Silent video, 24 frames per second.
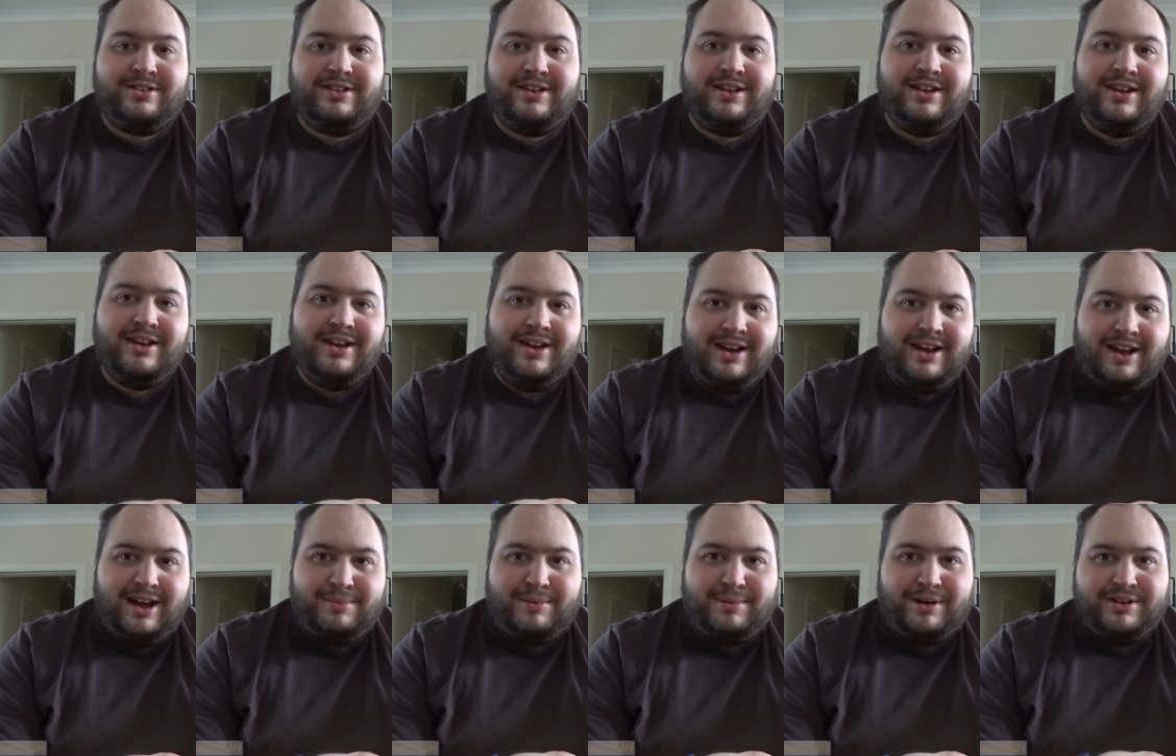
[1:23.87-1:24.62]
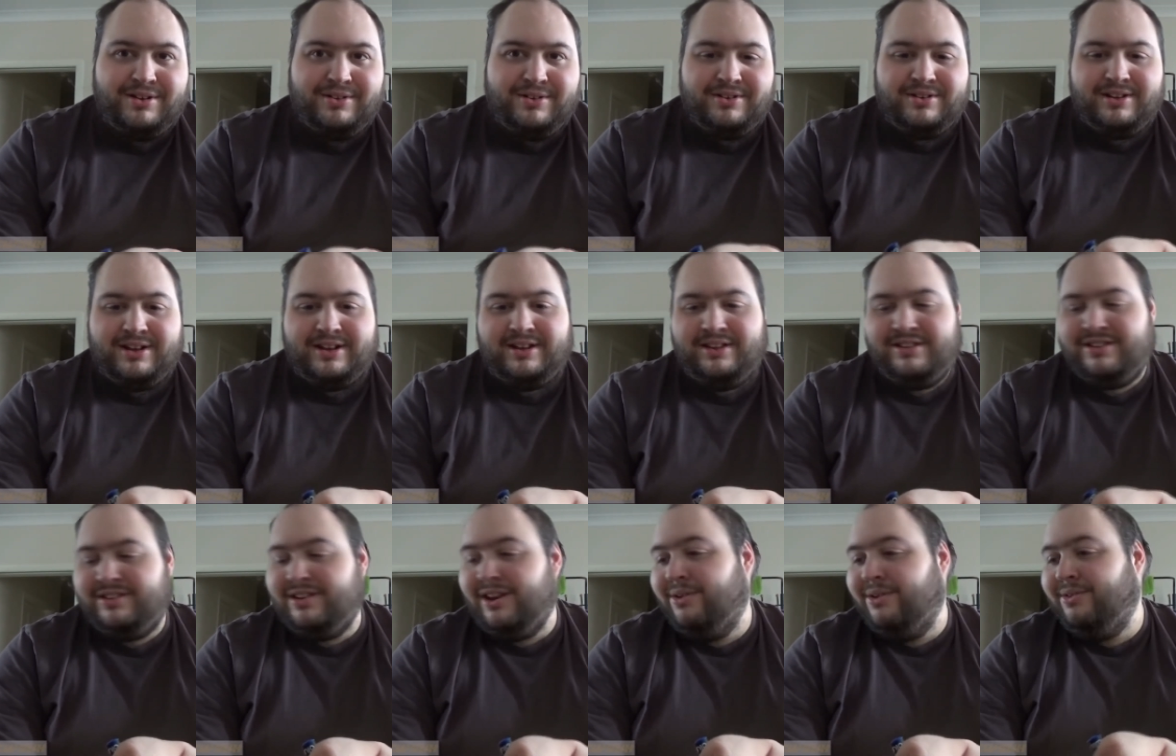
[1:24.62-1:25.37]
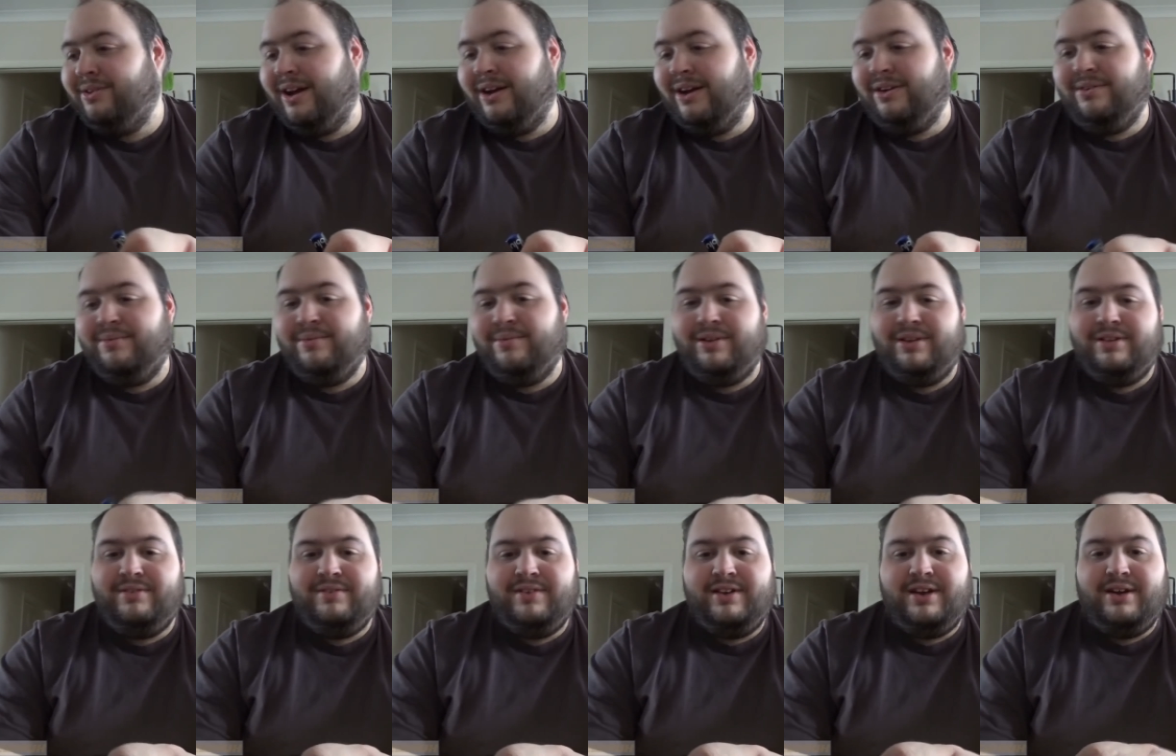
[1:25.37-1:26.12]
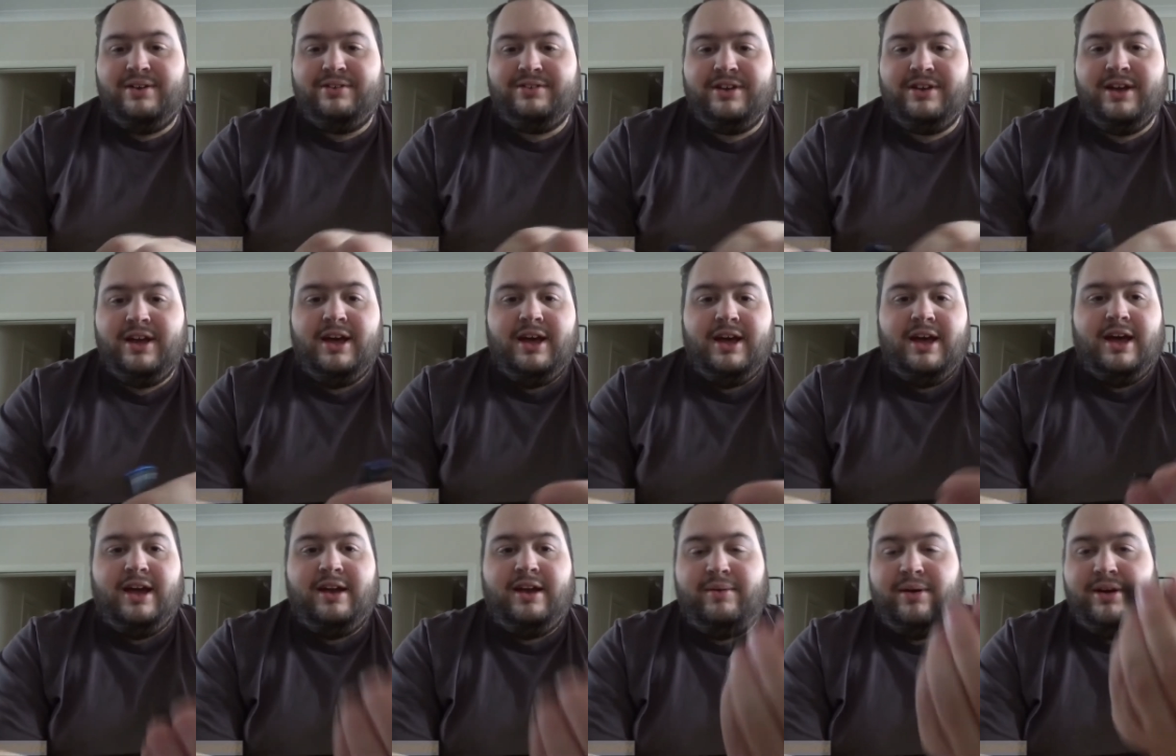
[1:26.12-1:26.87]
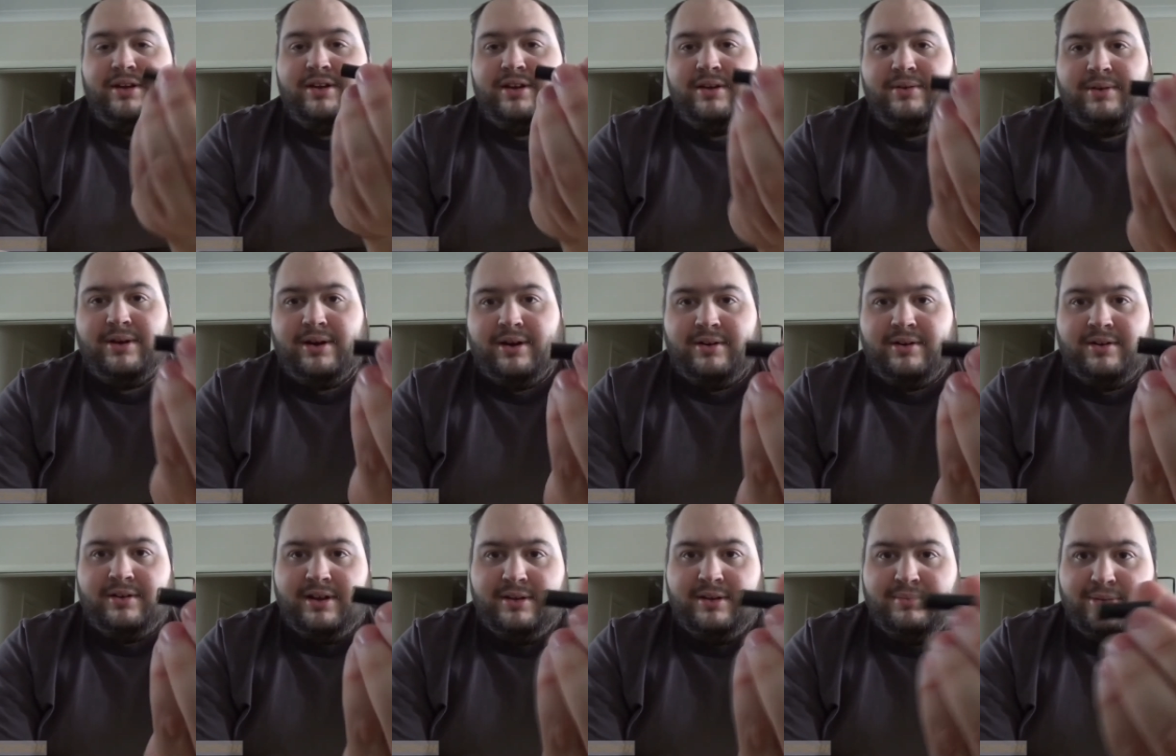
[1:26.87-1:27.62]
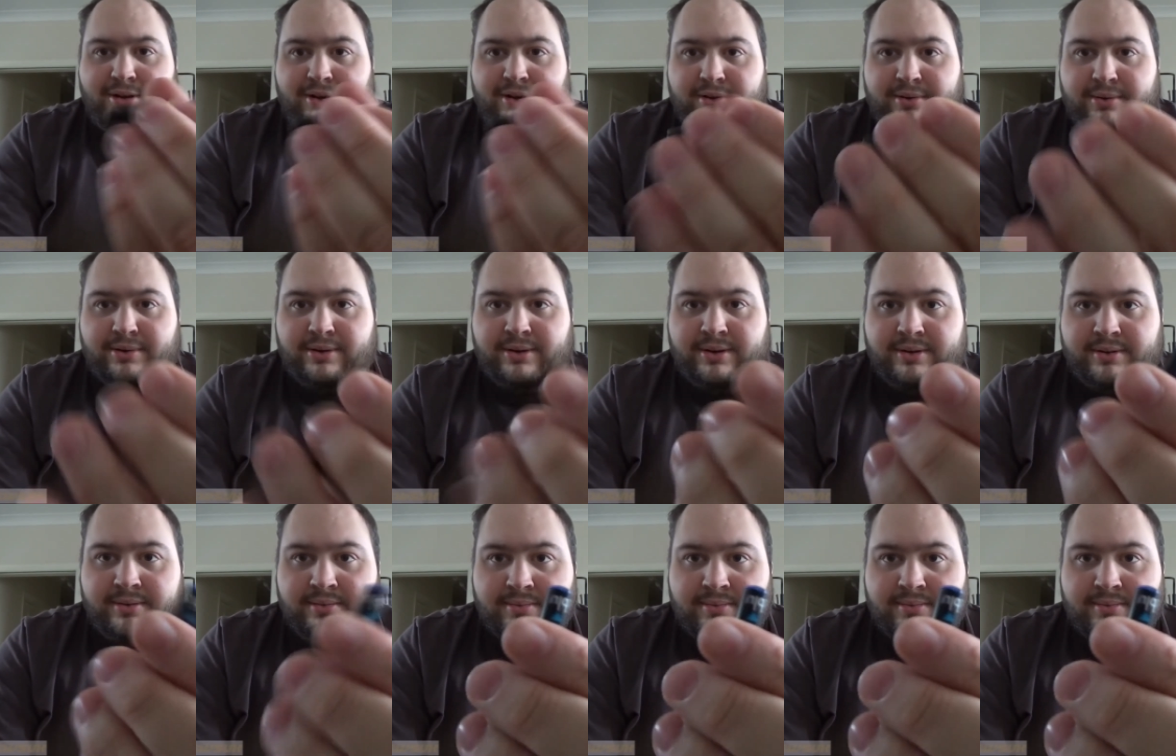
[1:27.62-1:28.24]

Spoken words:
I might do a slowdown on one of the videos. Anyway, here we are on the blue.